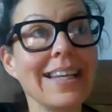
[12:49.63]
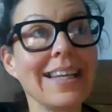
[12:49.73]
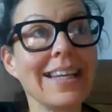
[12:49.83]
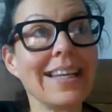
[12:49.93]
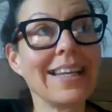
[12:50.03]

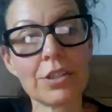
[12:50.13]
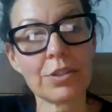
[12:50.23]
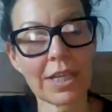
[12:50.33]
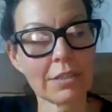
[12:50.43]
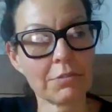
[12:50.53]
it was
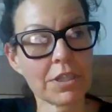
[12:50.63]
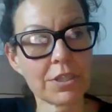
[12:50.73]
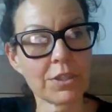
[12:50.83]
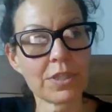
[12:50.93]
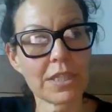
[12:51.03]
hard to
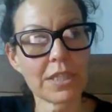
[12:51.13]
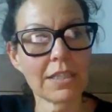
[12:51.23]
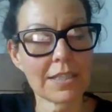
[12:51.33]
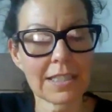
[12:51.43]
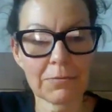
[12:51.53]
get the rescue
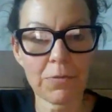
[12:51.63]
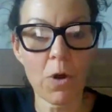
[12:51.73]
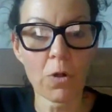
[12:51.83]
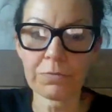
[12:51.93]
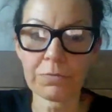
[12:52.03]
centers
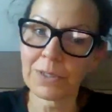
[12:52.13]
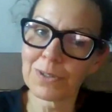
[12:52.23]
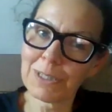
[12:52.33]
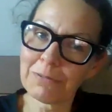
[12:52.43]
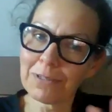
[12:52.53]

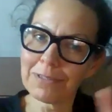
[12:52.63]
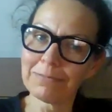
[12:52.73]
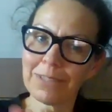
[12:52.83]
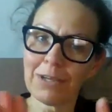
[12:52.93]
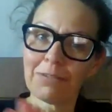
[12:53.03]
involved because they
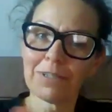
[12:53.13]
were,